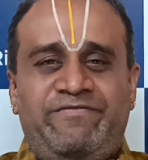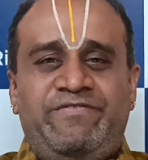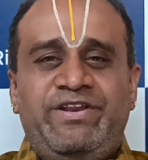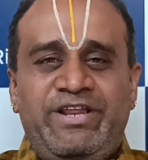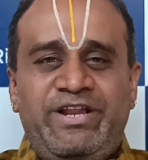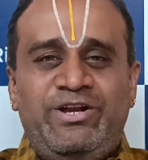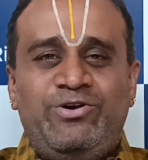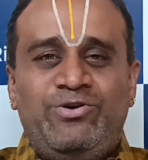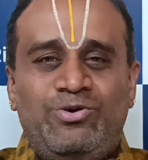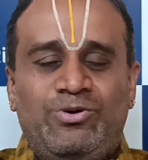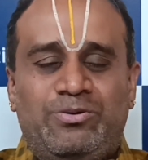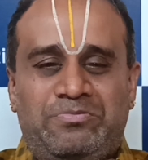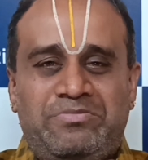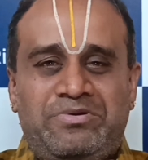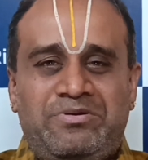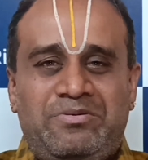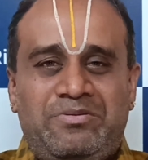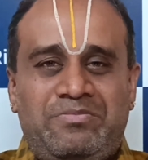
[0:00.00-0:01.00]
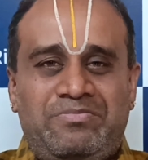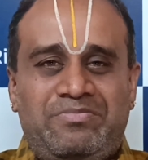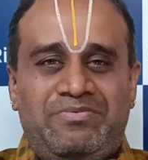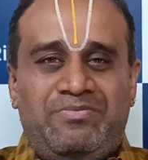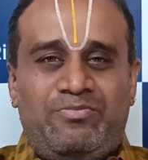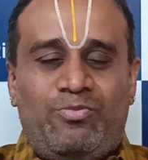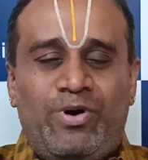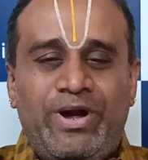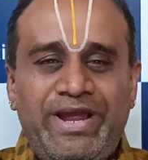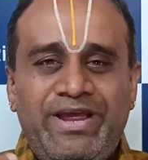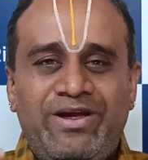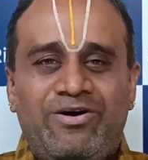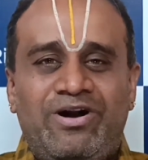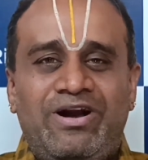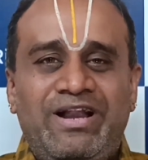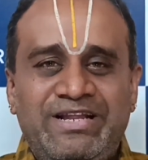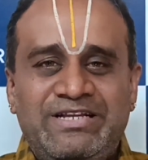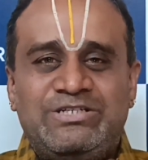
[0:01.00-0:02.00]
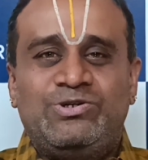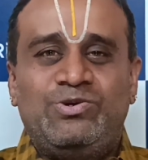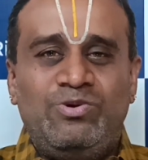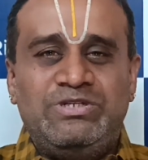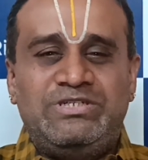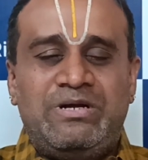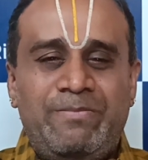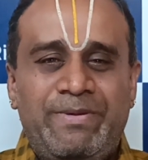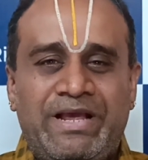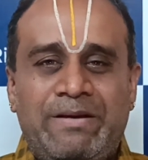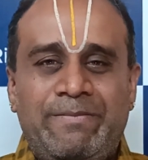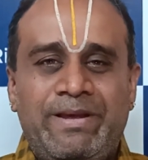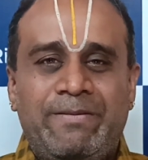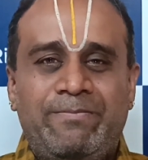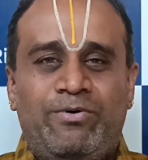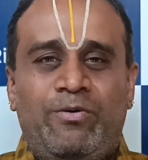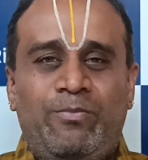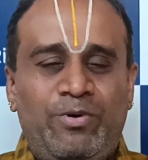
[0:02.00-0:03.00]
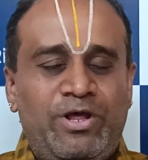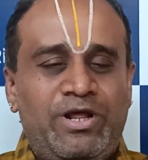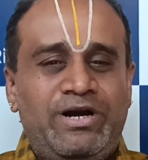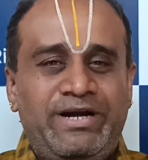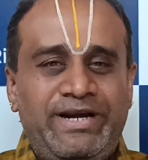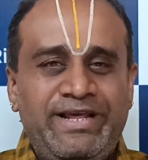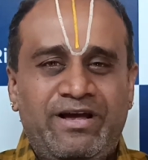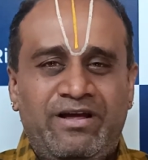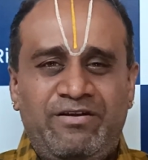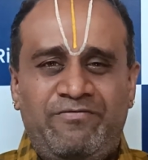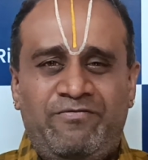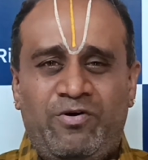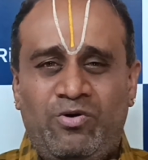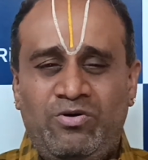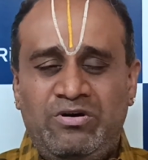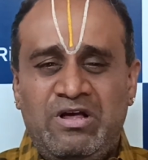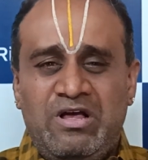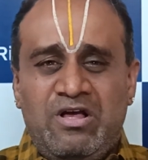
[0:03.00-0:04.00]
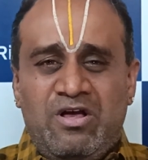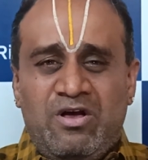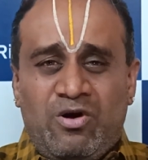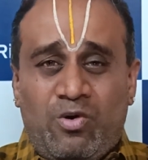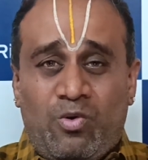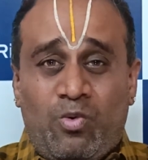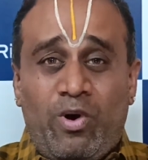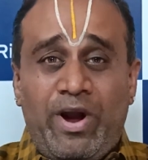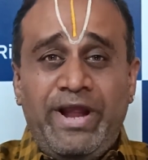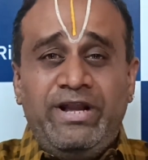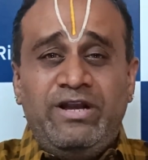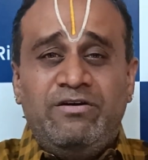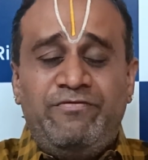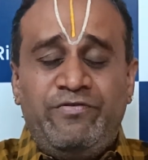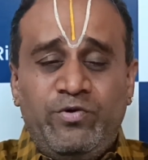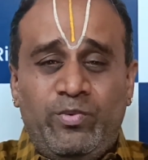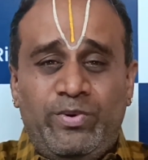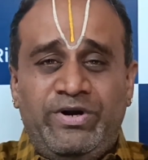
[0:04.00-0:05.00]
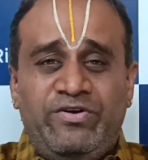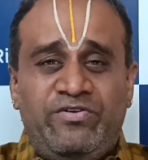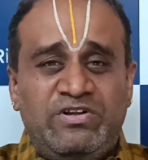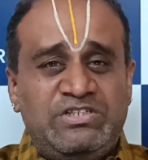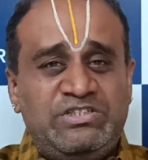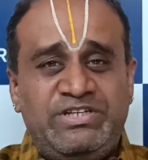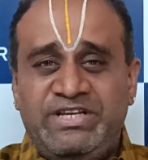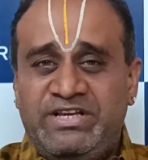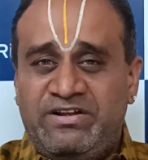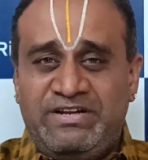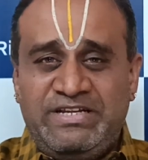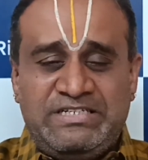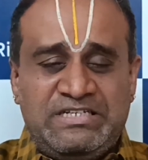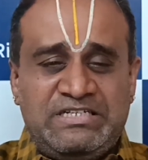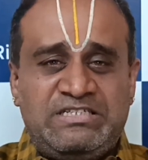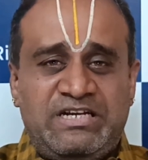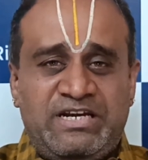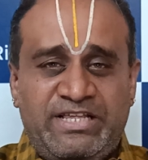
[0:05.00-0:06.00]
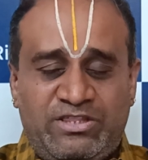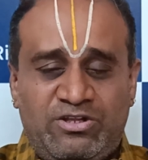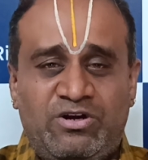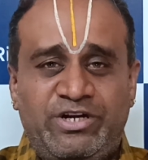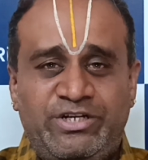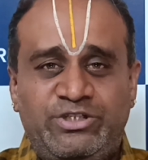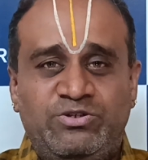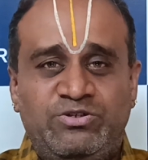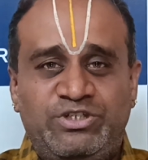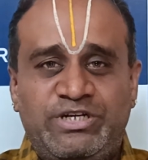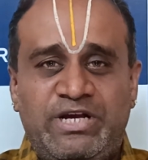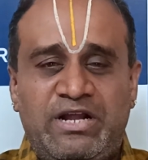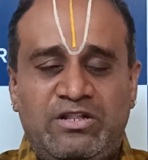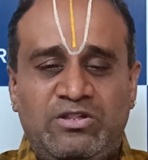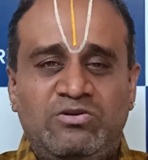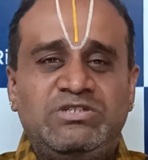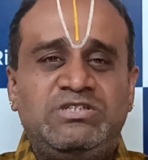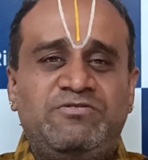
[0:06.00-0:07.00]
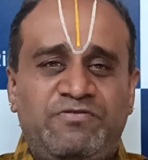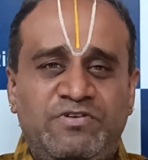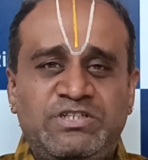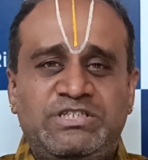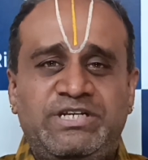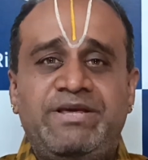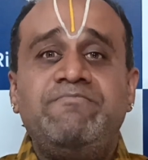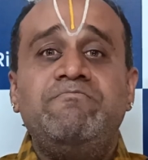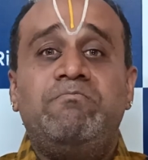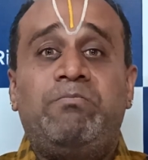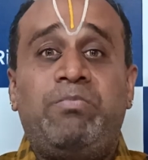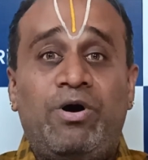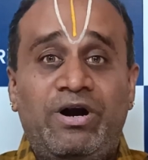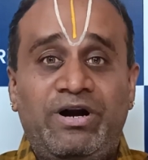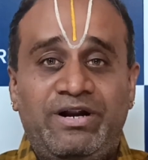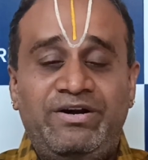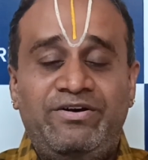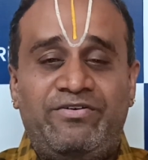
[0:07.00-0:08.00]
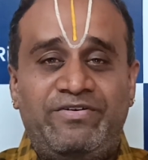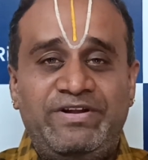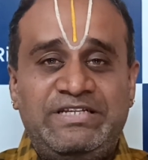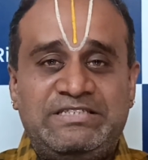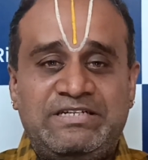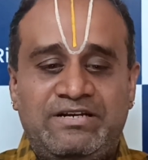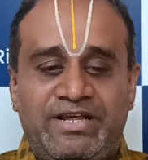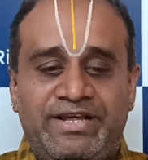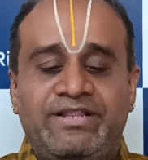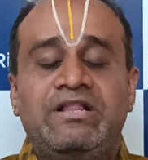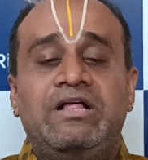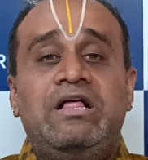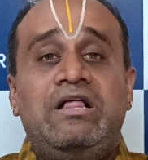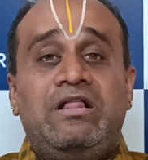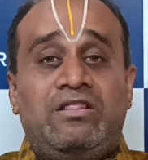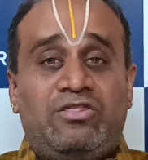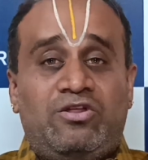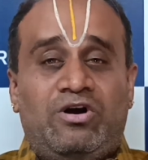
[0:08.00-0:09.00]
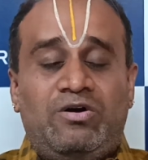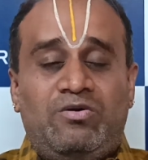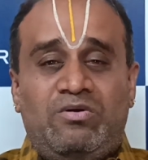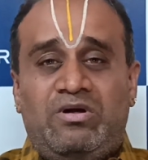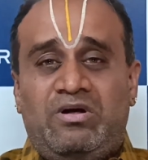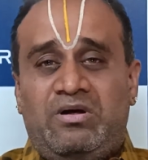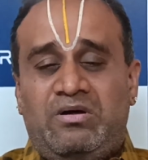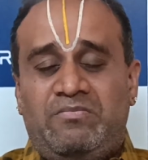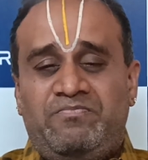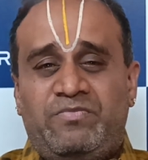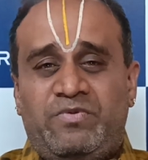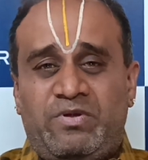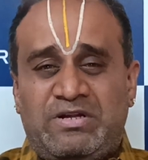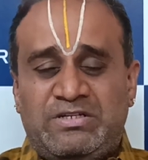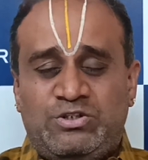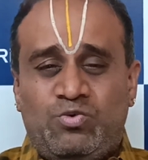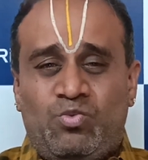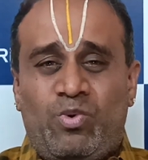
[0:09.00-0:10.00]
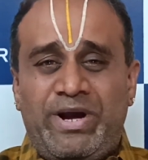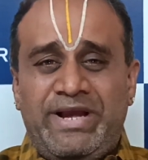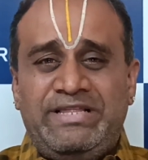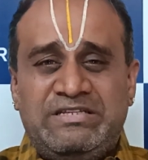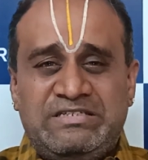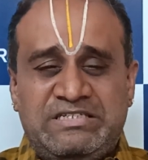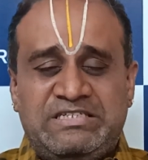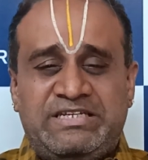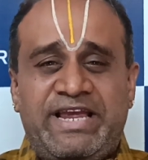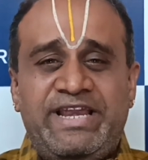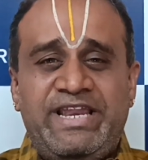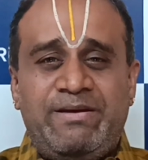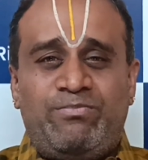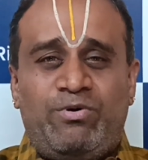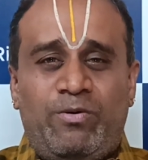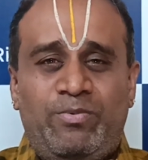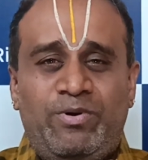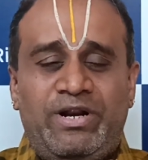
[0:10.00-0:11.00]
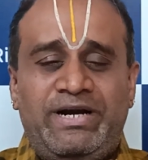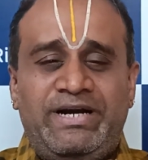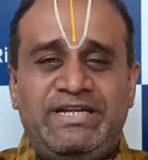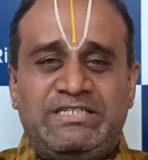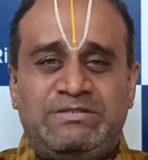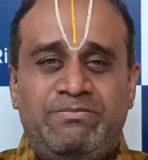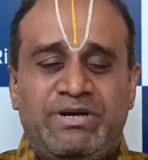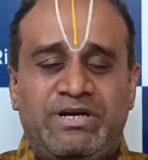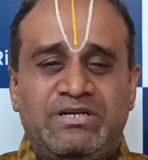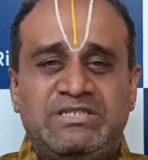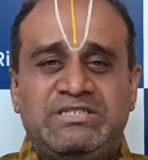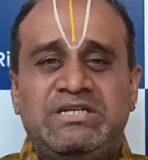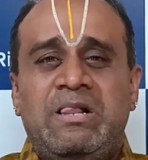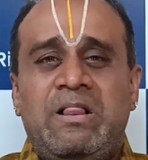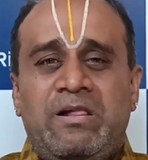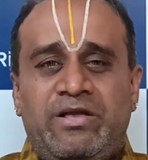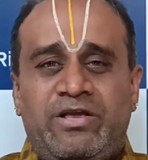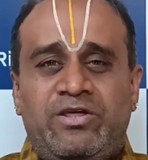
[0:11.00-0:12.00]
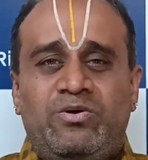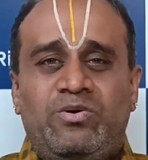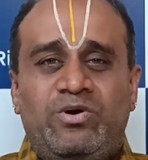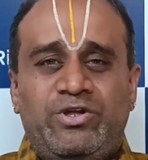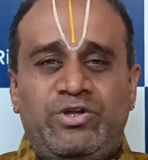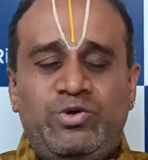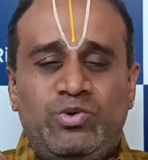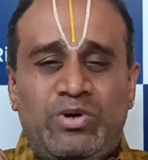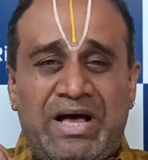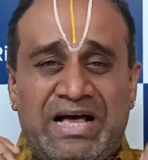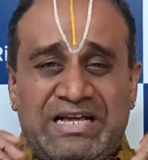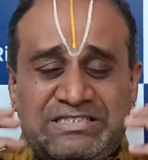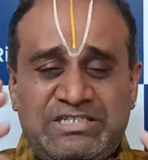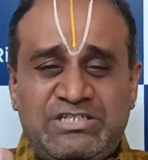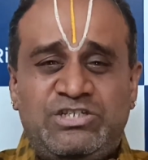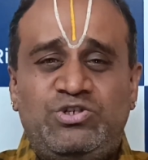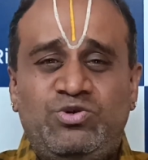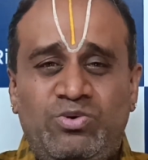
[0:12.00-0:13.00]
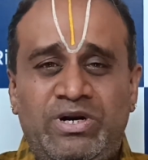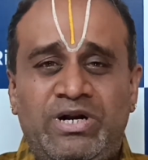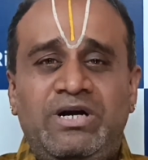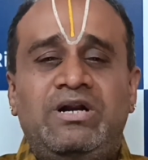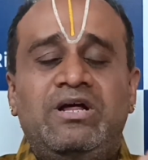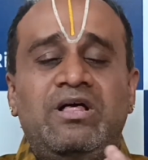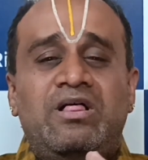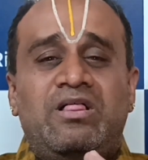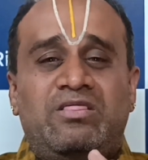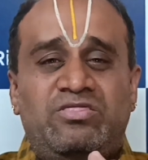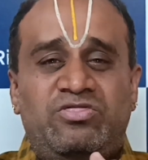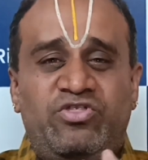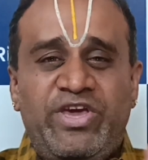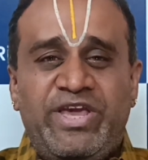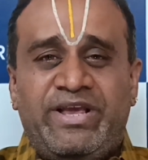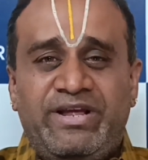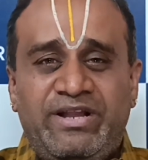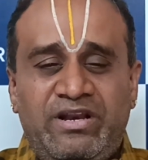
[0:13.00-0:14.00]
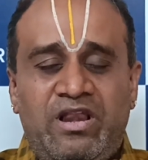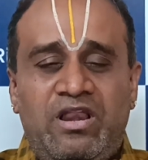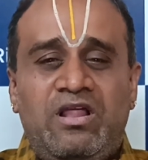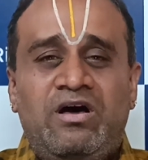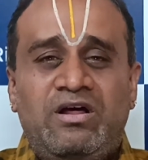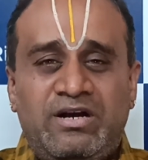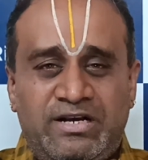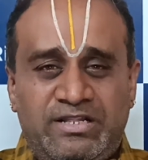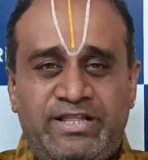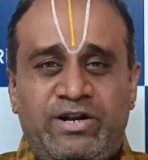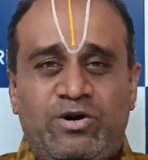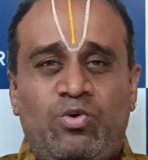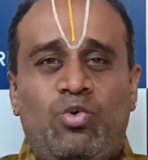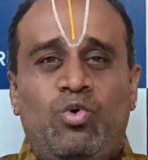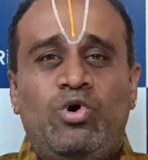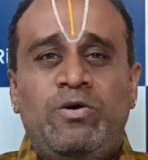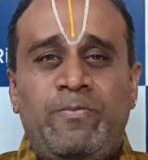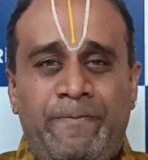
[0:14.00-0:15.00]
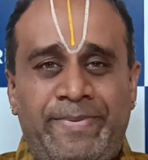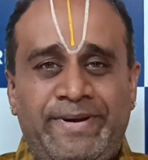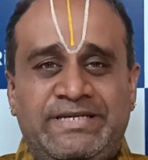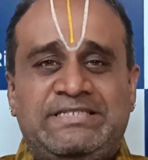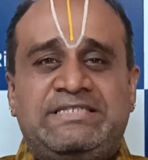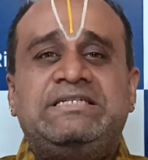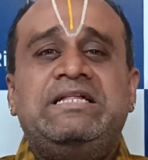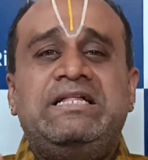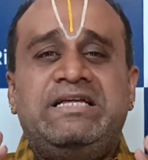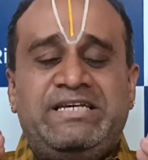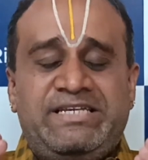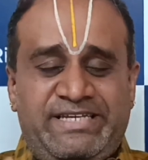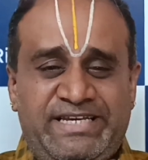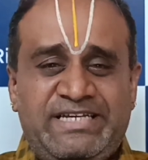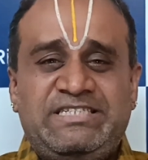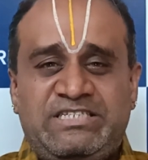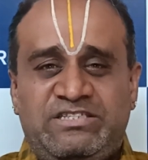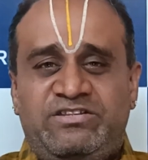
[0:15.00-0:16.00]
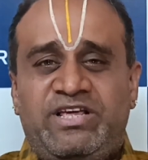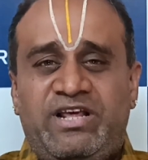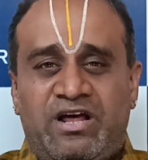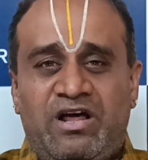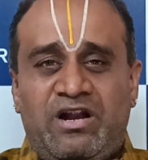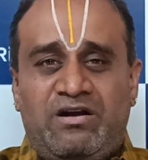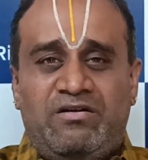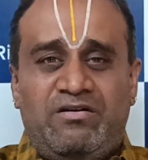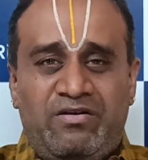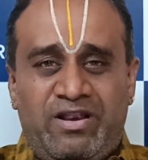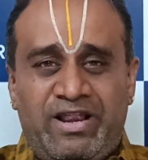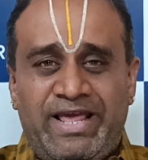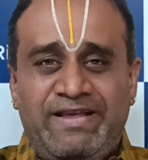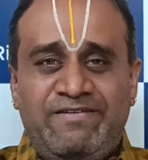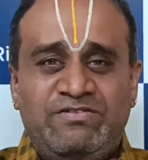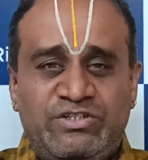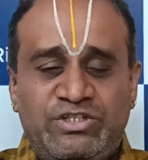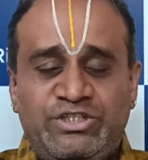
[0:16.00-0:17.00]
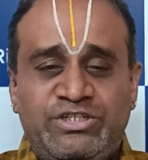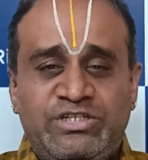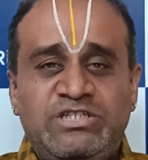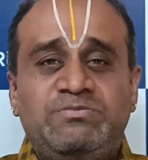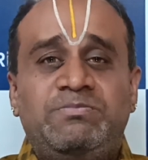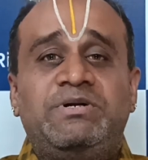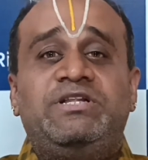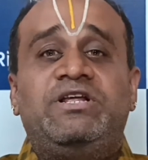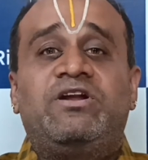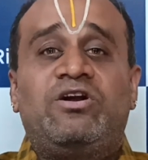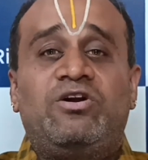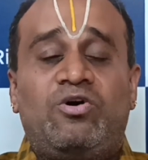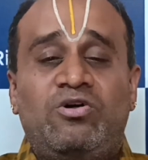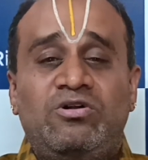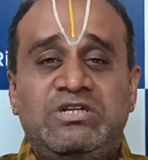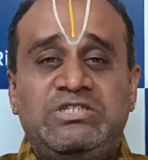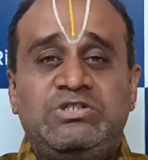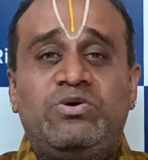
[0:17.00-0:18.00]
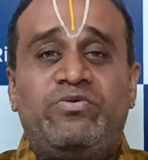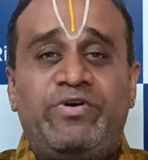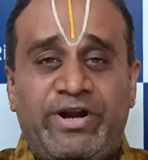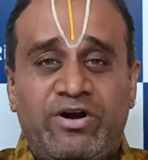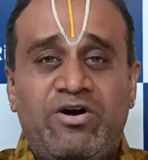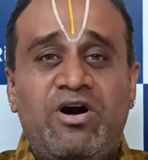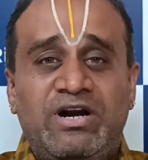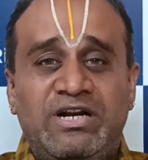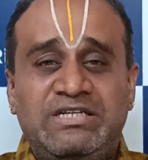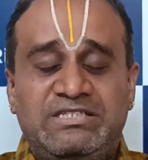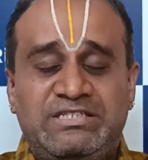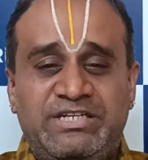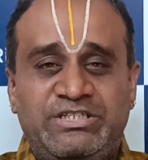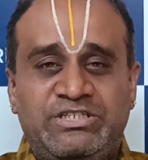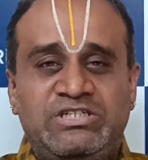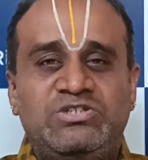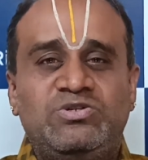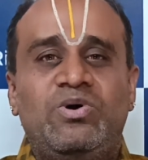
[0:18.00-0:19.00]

We need to know, why online schools are becoming popularity. I found quite a few interesting reasons, and I thought I should share those. The first important reason I thought as to why this is gaining popularity is because you as a student, they can learn at their own pace. Yes, there are live sessions, but there are also recorded sessions.